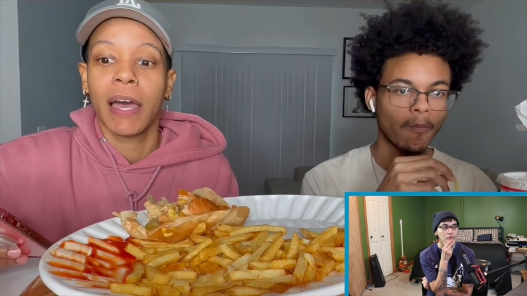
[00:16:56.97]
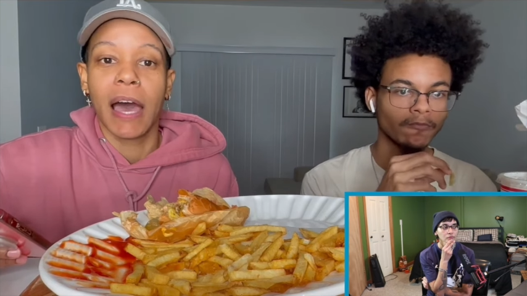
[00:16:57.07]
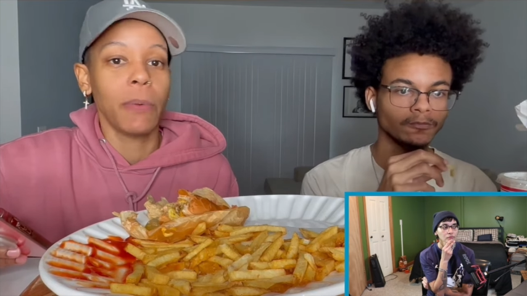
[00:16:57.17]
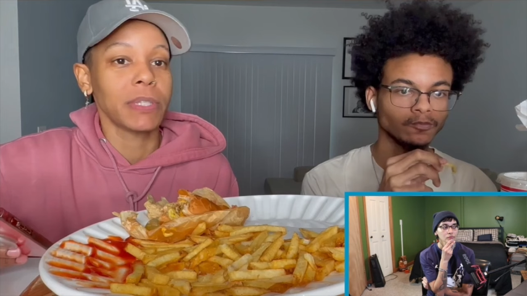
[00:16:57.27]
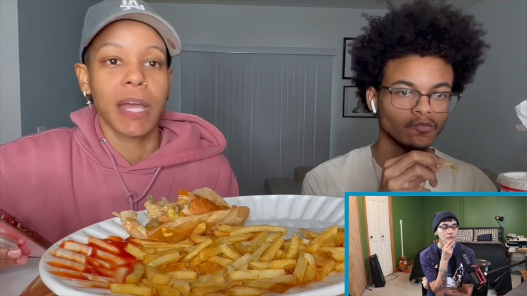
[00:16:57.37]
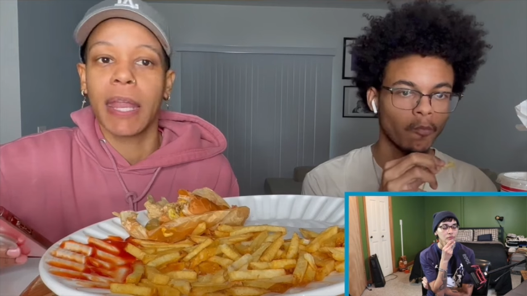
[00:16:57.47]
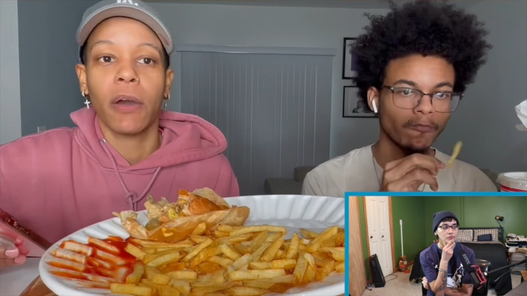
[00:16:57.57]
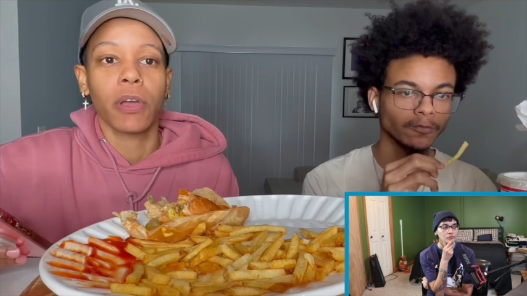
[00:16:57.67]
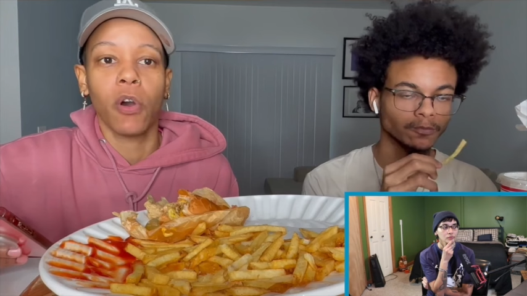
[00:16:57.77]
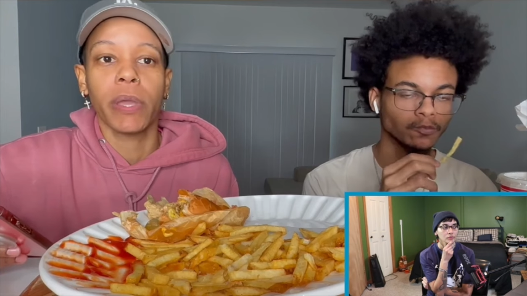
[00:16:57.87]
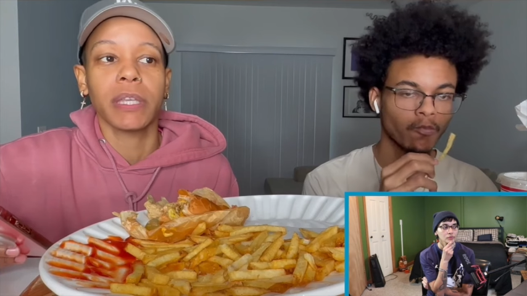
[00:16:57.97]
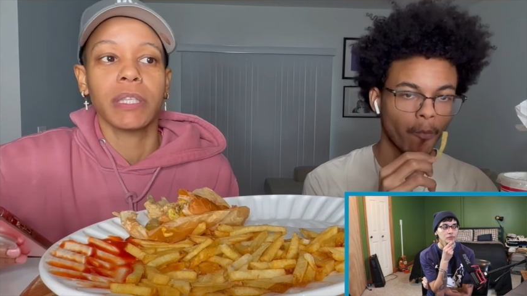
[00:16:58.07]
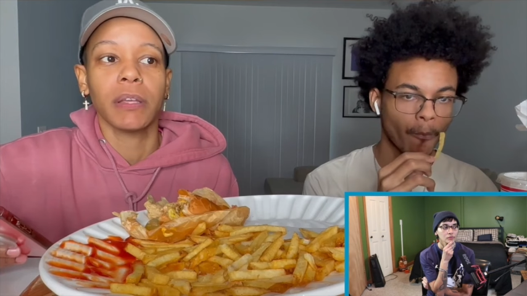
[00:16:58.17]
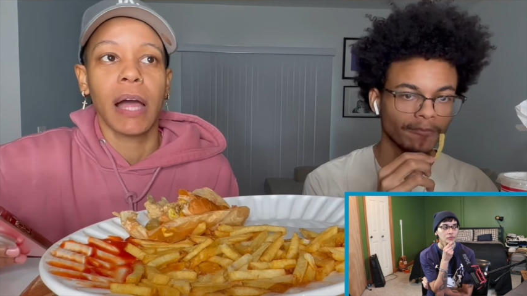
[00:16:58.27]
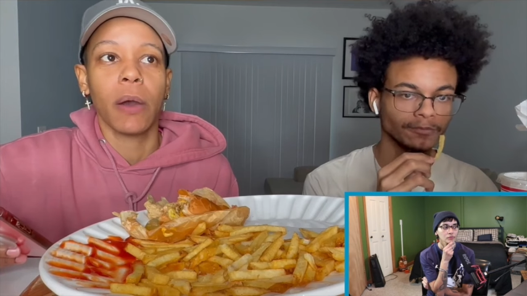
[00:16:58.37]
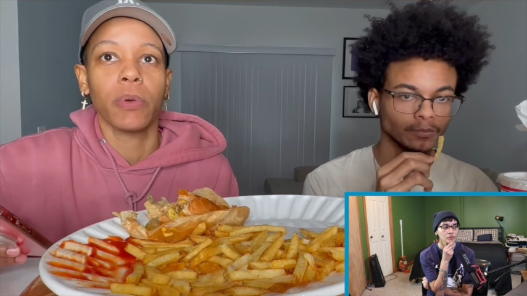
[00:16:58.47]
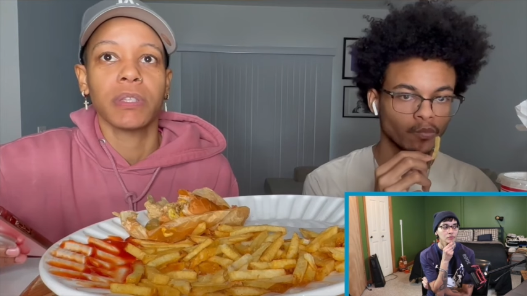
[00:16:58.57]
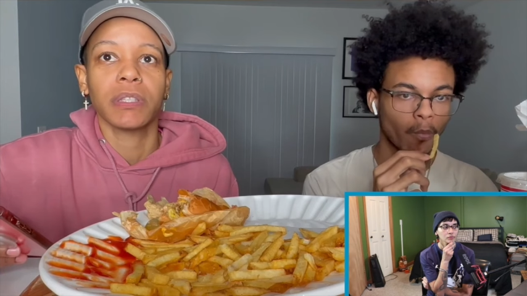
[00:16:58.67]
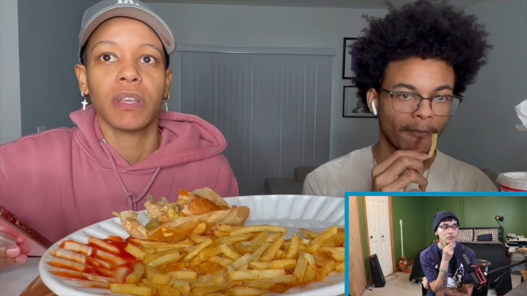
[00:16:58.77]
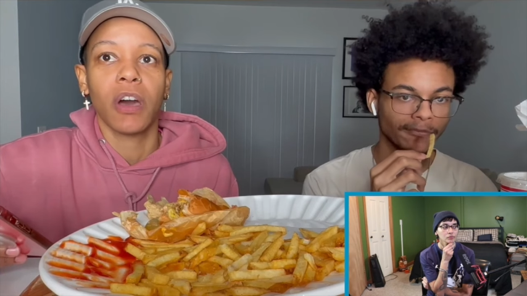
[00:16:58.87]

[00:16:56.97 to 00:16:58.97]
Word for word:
Speaker 1: I was not outgoing until I was.